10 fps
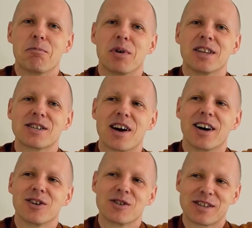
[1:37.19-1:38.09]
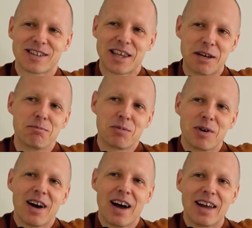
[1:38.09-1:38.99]
But the shires keep
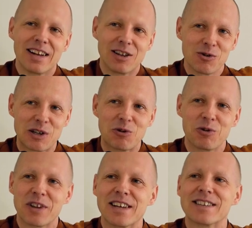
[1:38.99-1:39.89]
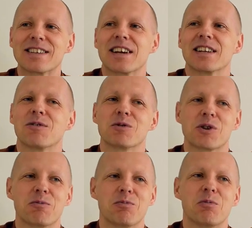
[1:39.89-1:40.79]
adding those little things there.
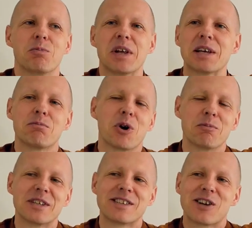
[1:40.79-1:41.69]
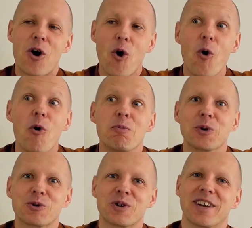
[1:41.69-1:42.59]
So building permit is
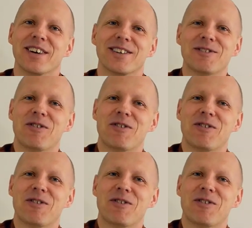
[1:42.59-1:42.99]
almost there.